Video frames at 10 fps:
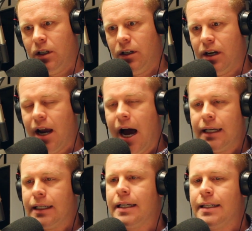
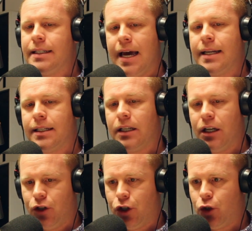non-condensed
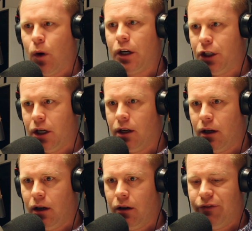construction
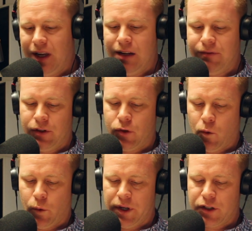of
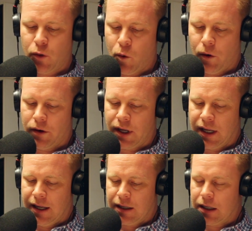inventory toward
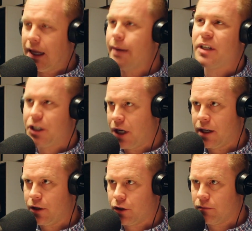climate
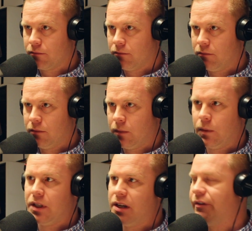change.
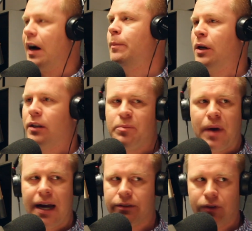The environmental
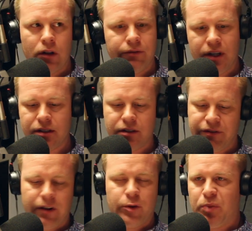impact of all of this is a
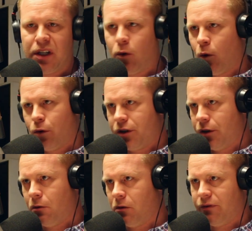very big
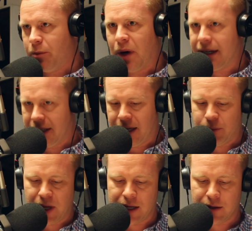cornerstone of the Biden
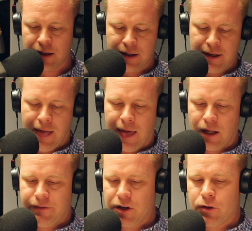campaign,
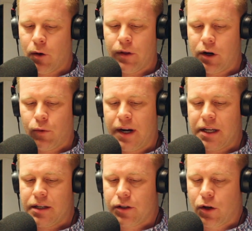uh, if you didn't know that
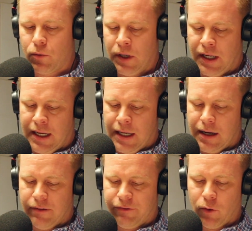already. And so
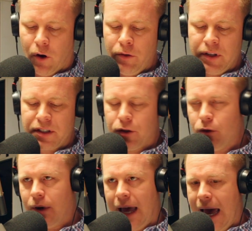uh, for all these
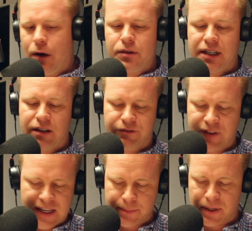new housing
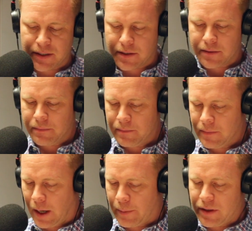investments,
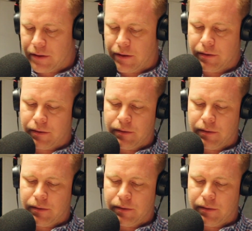I mean, th-